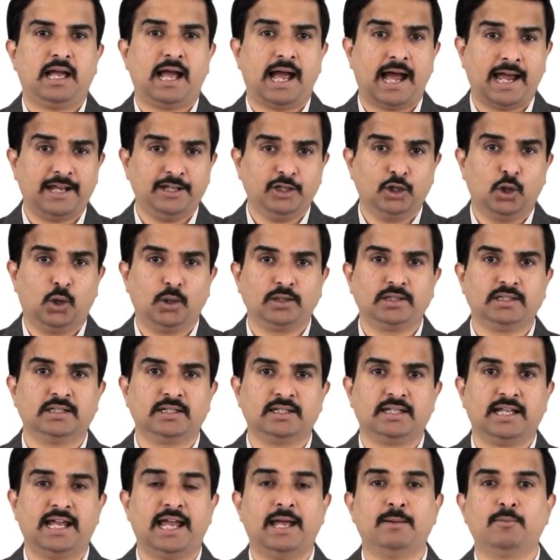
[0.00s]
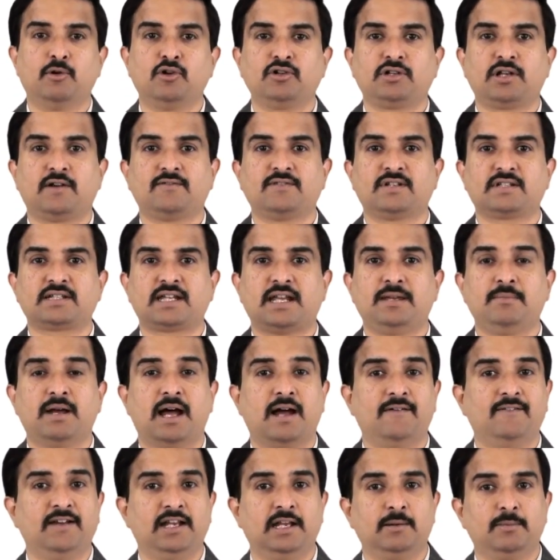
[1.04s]
And note that the amount of the time
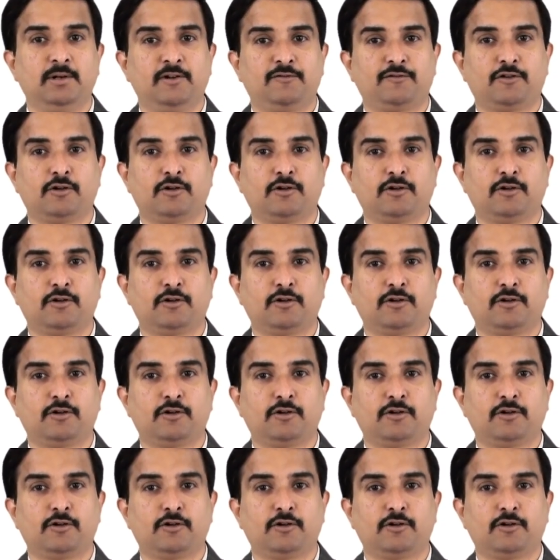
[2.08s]
available